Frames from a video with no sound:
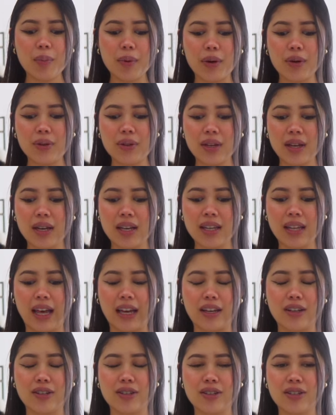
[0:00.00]
both like
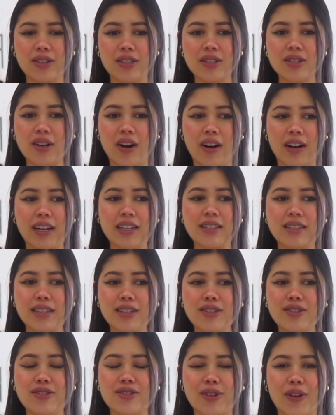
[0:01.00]
just honestly
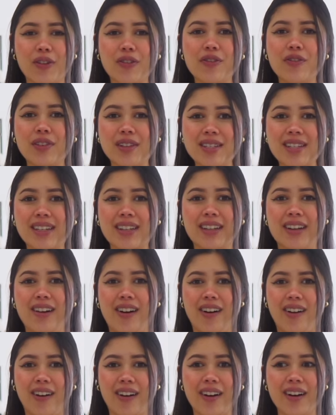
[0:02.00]
so physically
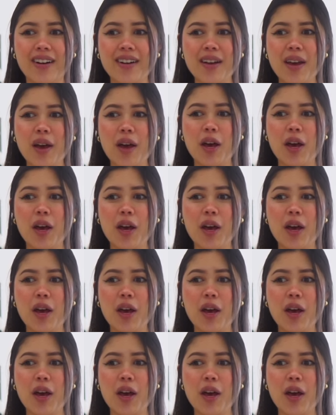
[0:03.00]
hard